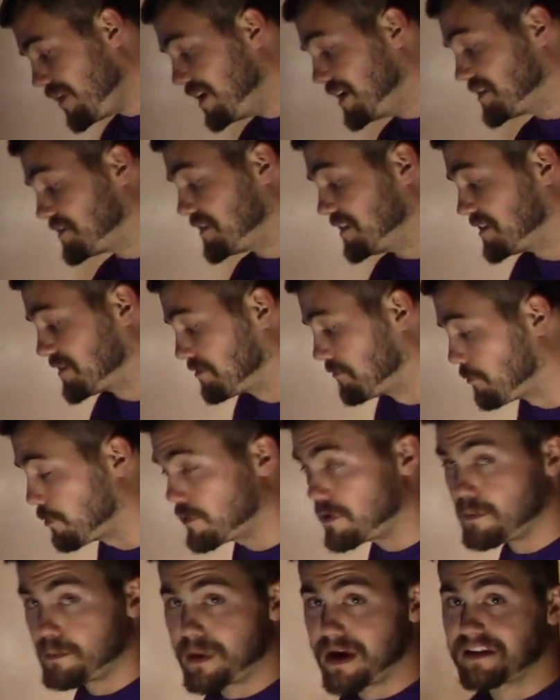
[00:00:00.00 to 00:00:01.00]
It's for
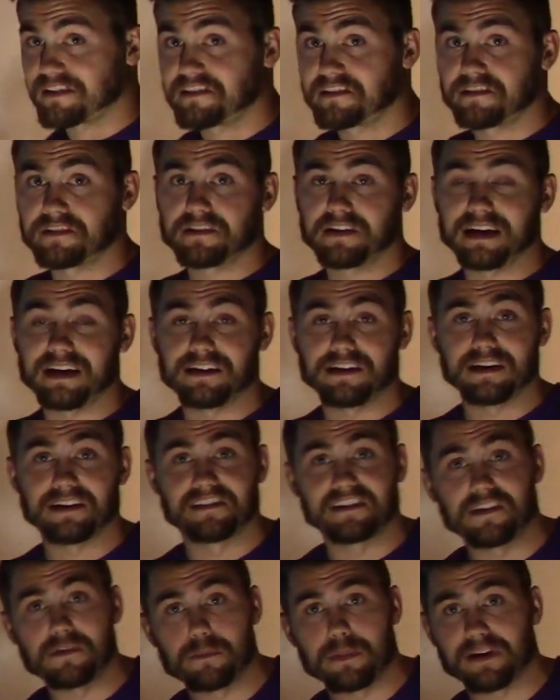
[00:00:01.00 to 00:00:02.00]
the best,
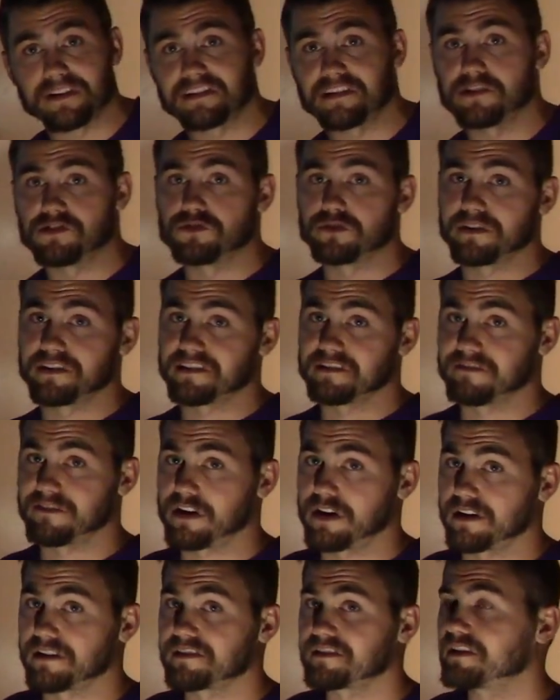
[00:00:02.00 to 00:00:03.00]
it's in the best interest of
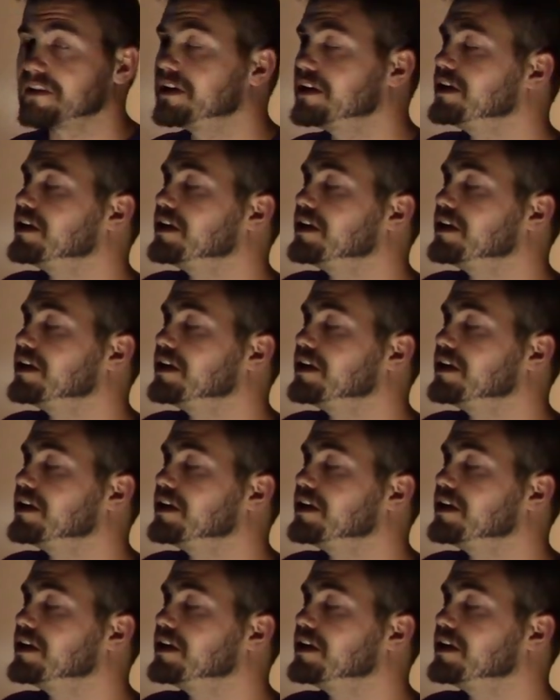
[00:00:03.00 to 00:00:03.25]
us.